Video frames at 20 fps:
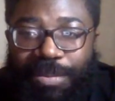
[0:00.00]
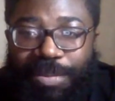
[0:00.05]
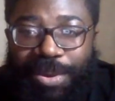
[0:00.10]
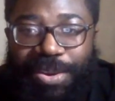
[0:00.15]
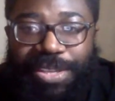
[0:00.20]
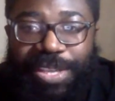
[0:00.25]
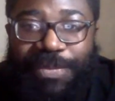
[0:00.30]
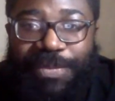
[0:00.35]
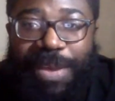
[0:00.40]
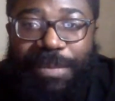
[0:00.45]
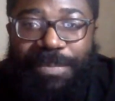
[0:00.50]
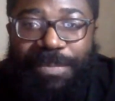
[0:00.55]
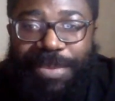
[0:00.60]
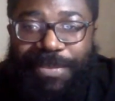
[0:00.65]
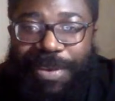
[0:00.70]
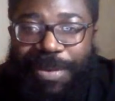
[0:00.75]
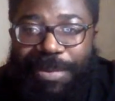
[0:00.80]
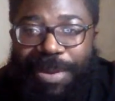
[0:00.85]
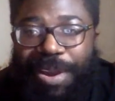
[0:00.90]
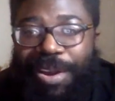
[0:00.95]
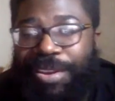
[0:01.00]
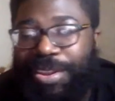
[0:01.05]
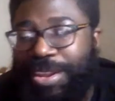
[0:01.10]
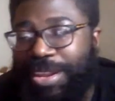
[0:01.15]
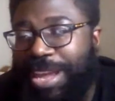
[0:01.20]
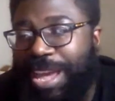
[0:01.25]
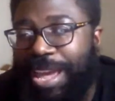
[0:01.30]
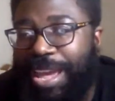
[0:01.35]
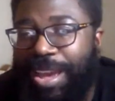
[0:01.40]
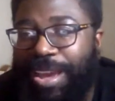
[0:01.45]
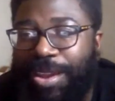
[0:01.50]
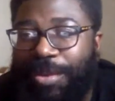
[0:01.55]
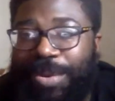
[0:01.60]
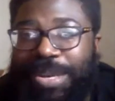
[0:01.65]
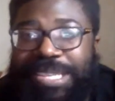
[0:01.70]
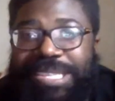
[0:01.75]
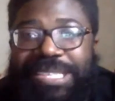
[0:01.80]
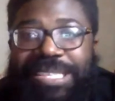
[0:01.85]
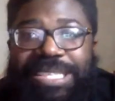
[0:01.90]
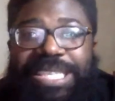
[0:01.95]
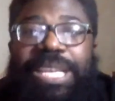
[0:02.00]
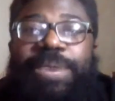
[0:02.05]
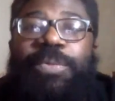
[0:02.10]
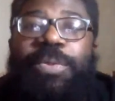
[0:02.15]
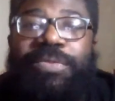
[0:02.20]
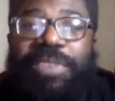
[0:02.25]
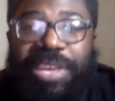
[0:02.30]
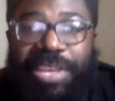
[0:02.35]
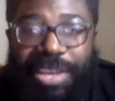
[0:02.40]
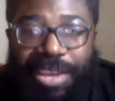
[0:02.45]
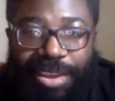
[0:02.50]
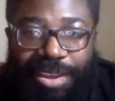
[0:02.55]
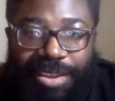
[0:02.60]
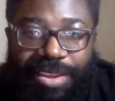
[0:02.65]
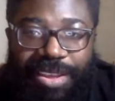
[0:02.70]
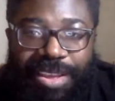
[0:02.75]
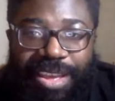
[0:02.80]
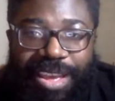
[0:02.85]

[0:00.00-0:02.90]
Because if I'm on a night out and I want to sleep with a girl